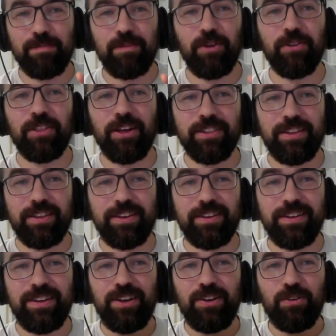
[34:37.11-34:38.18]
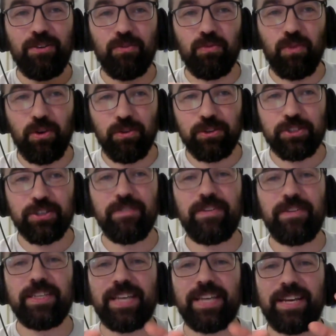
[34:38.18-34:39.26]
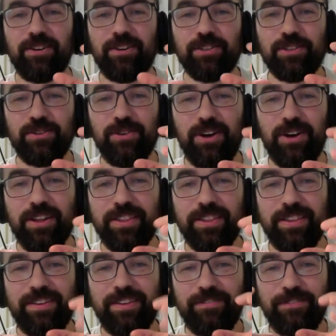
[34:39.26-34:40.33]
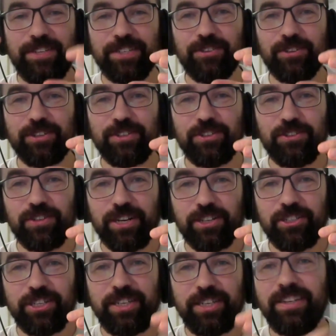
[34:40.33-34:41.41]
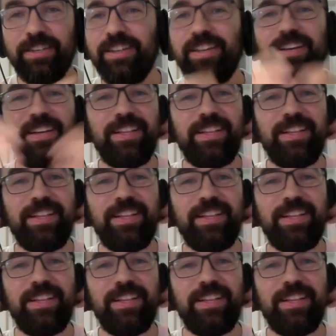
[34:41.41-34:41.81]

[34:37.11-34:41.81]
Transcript: both on the road surface and also on the physical construction.